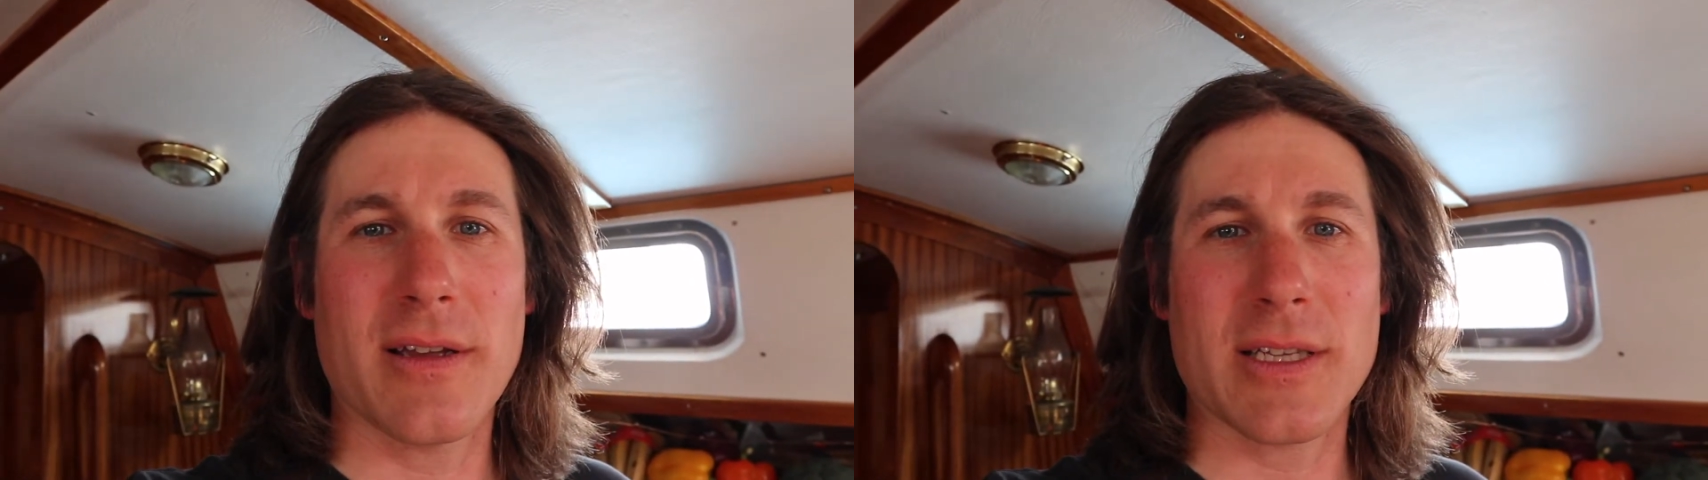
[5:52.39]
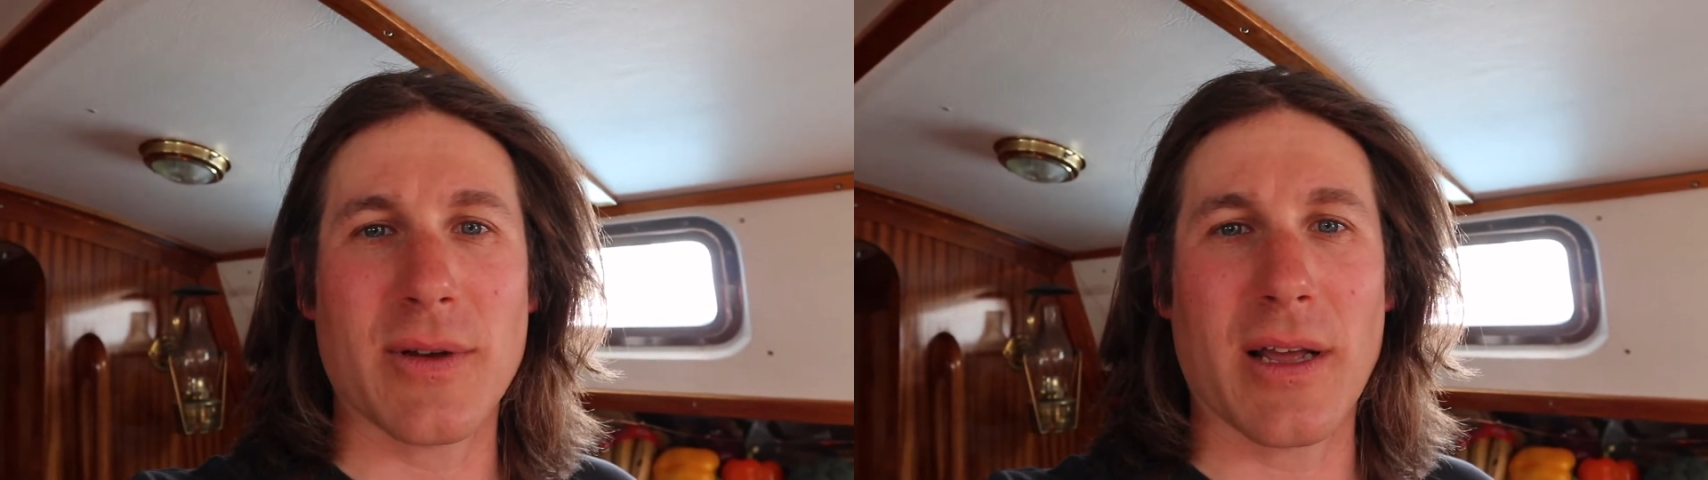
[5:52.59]

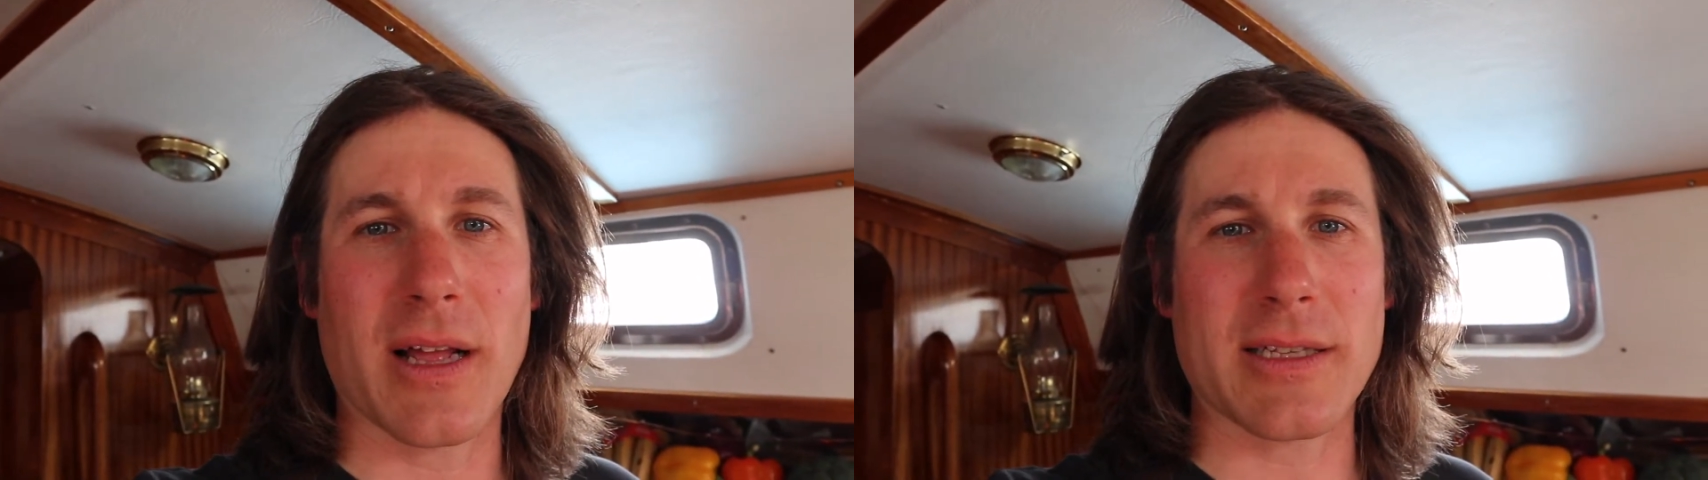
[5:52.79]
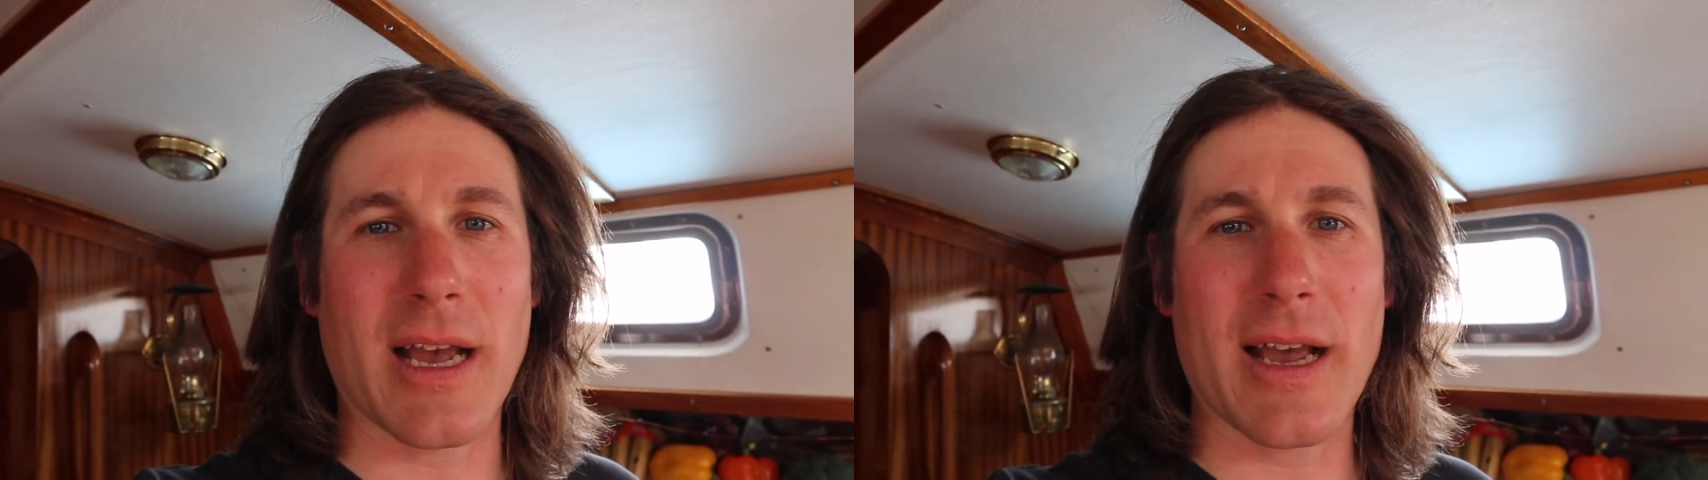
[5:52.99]
So we got
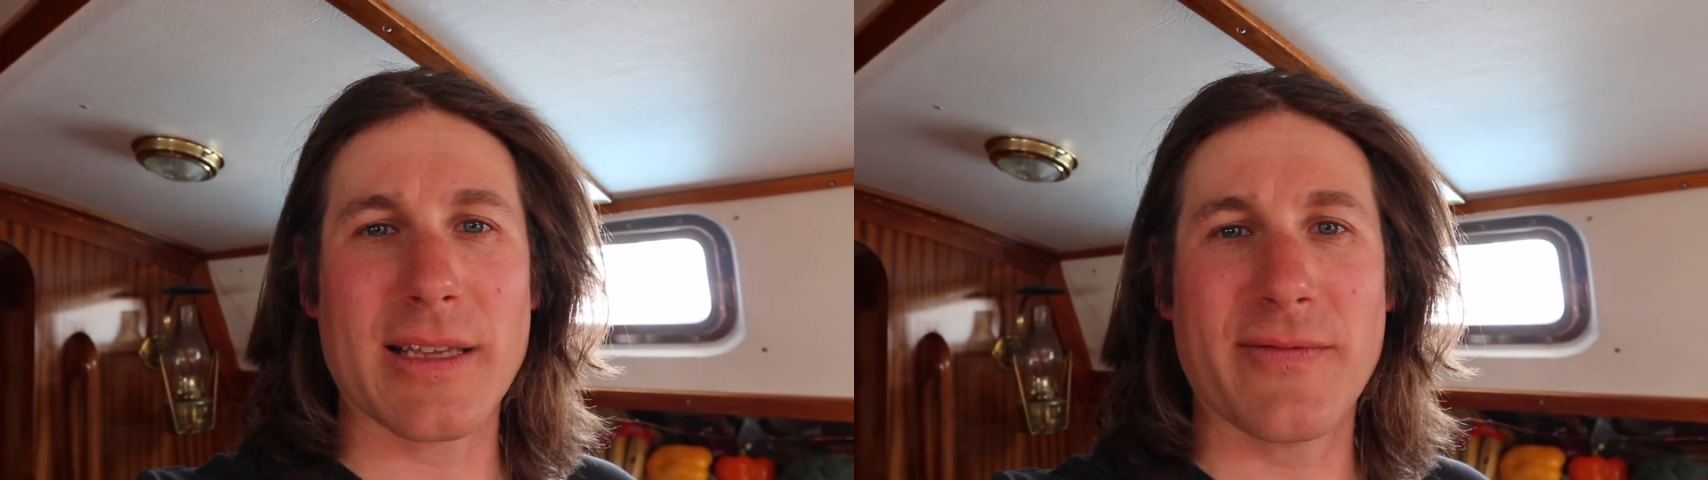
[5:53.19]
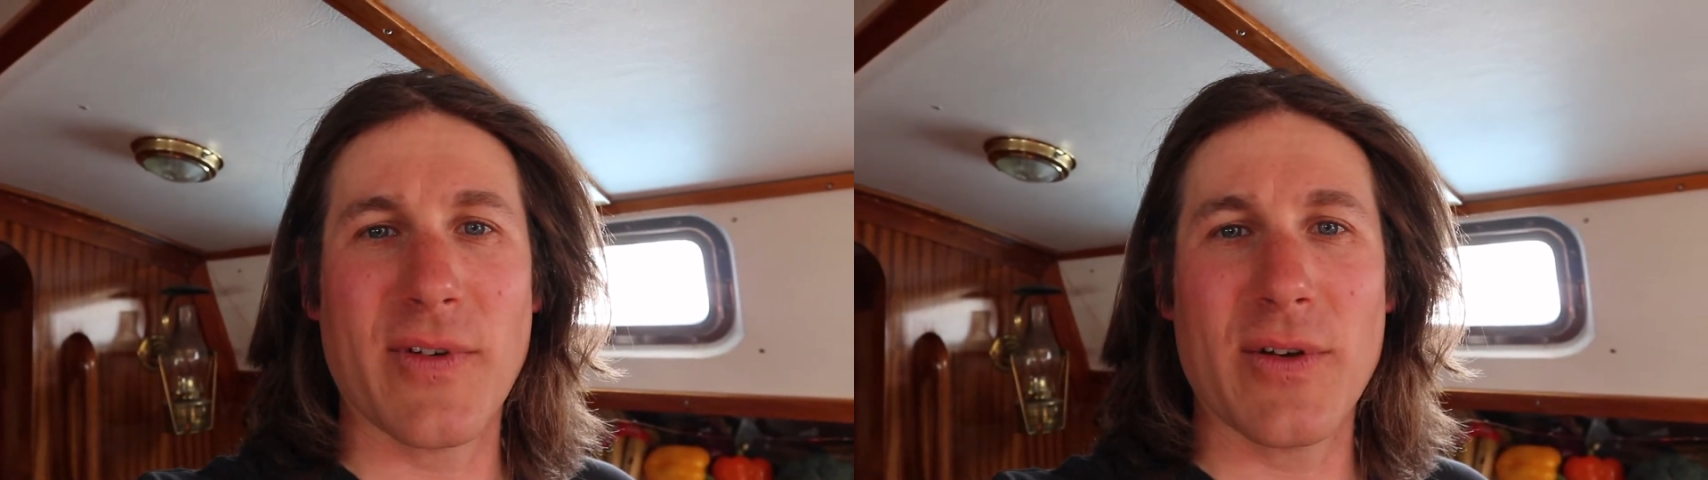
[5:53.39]
lots of
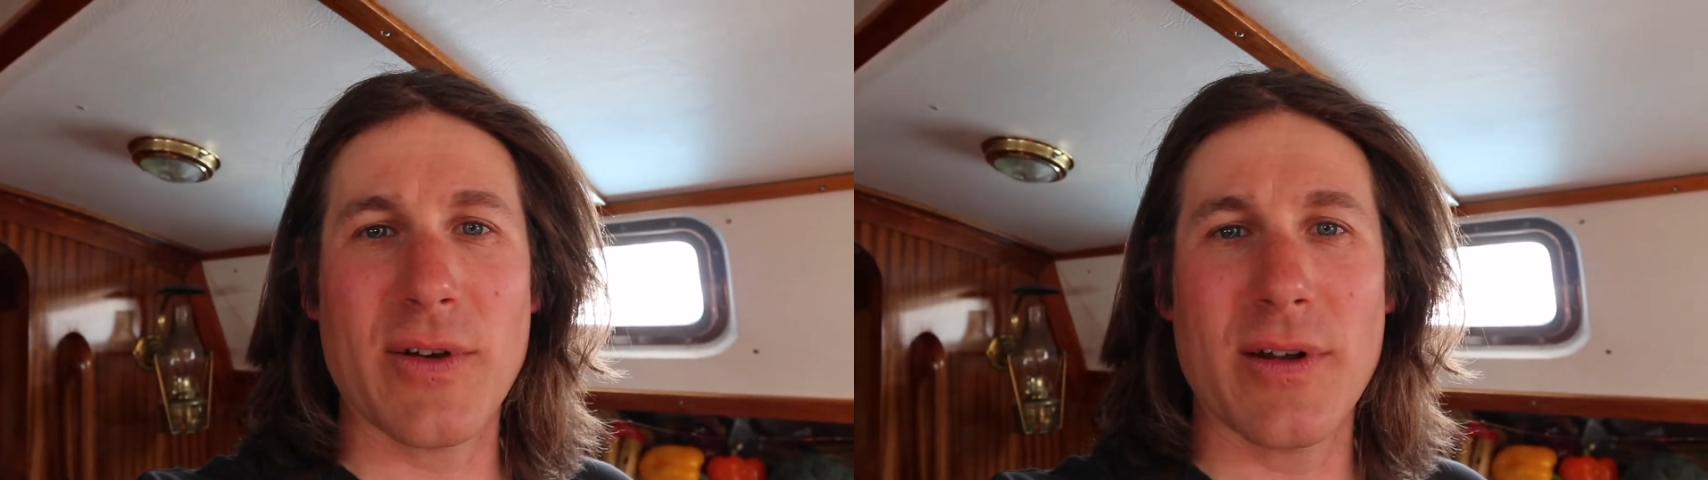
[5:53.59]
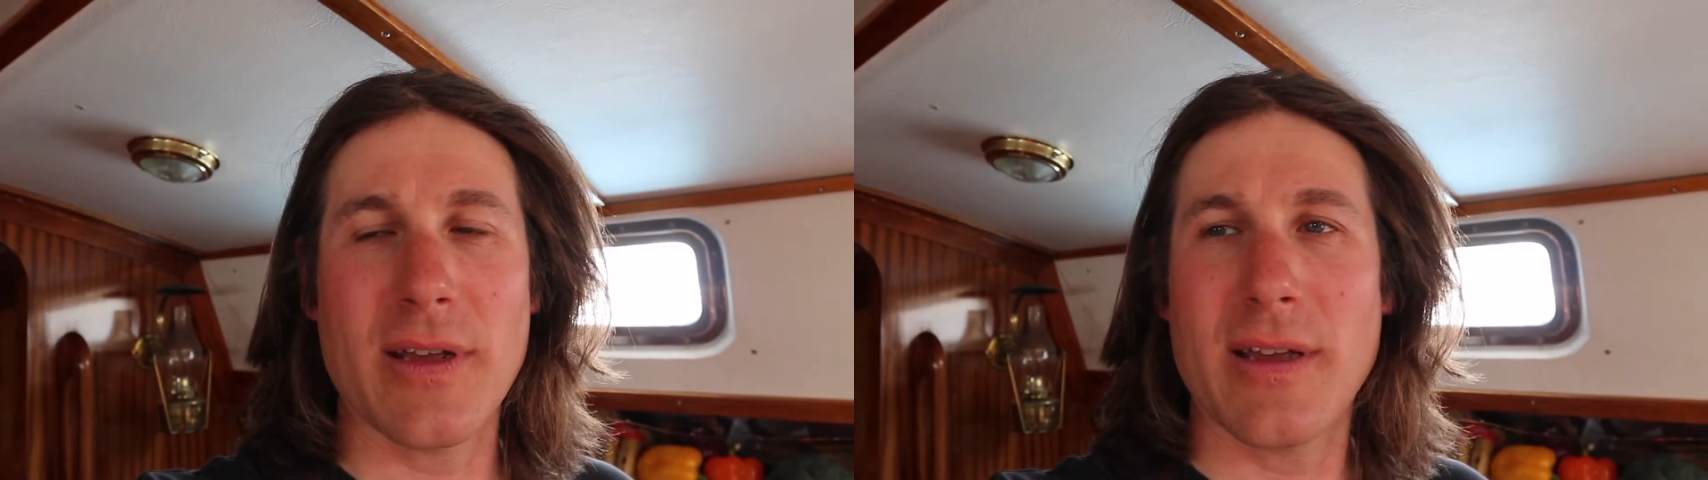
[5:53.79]
ice,
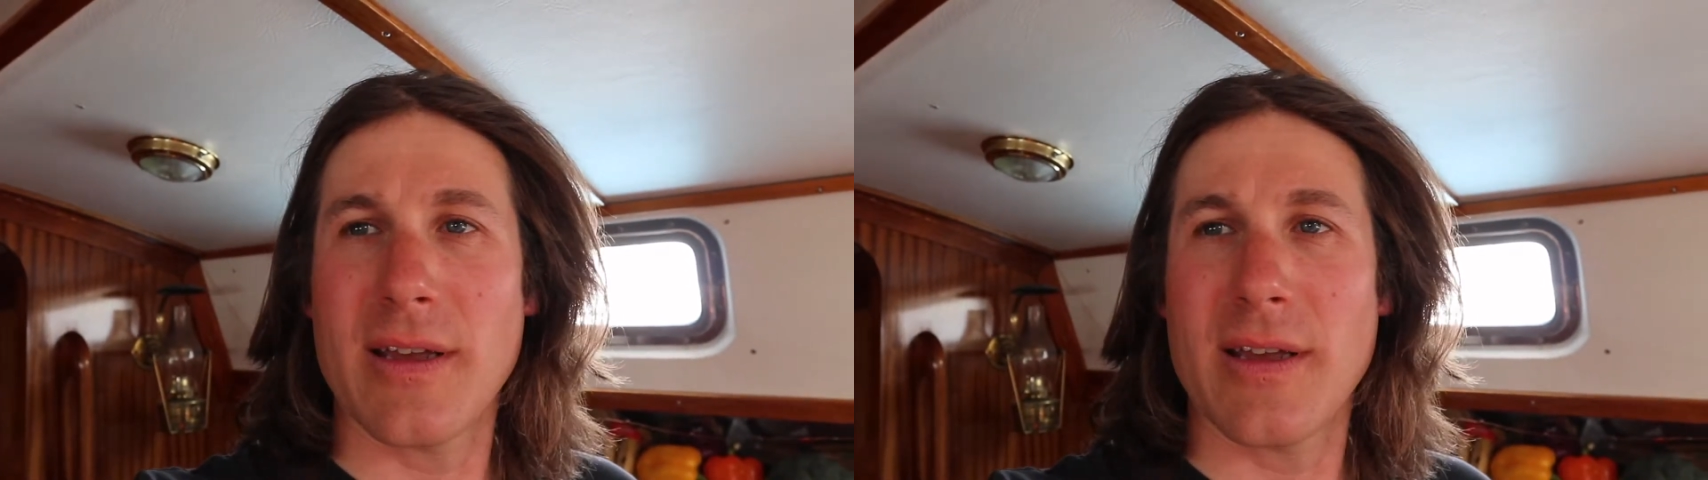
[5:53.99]
food.